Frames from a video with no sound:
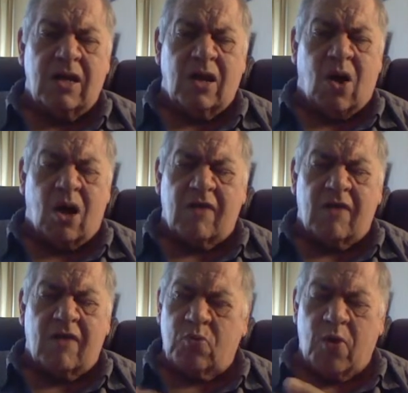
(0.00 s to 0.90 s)
All of
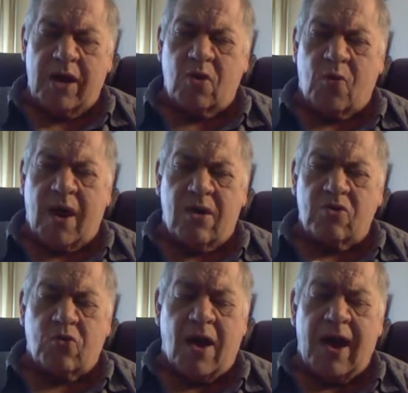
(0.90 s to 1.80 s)
us are running around
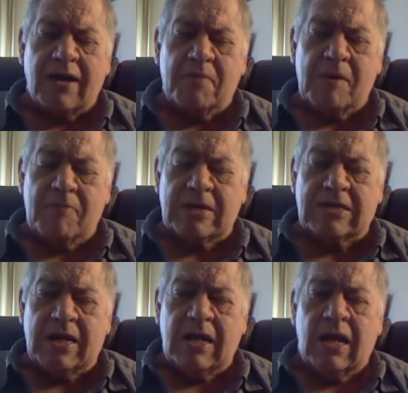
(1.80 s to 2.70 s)
trying to be
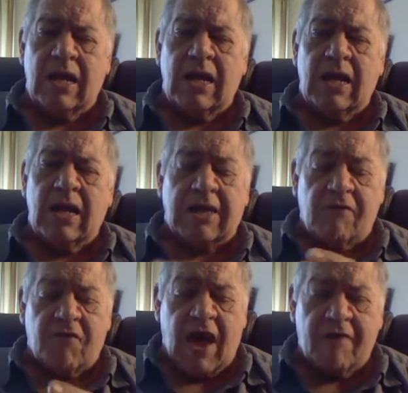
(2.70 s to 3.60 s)
busy,
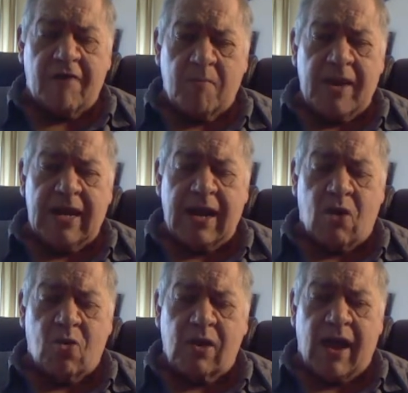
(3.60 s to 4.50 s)
self-affirmating our
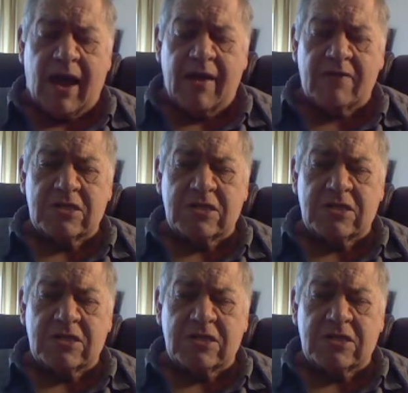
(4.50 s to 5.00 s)
own lives,